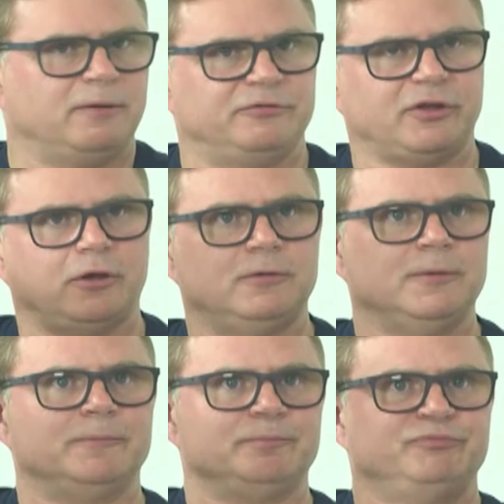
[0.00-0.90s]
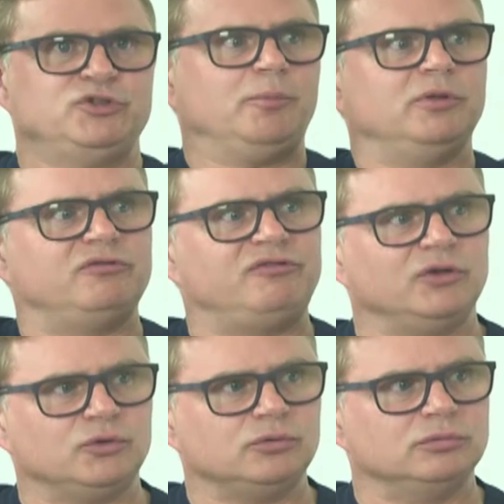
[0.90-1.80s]
And so, top of the
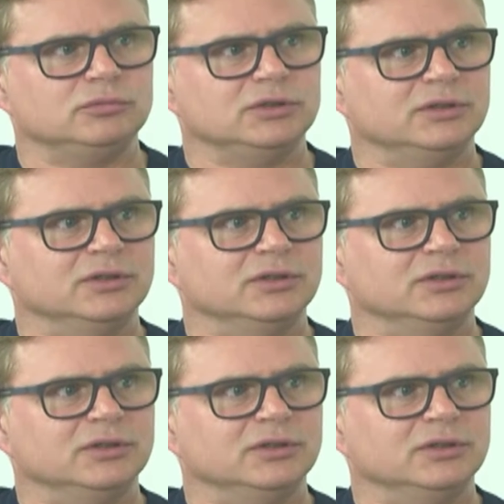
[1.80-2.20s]
funnel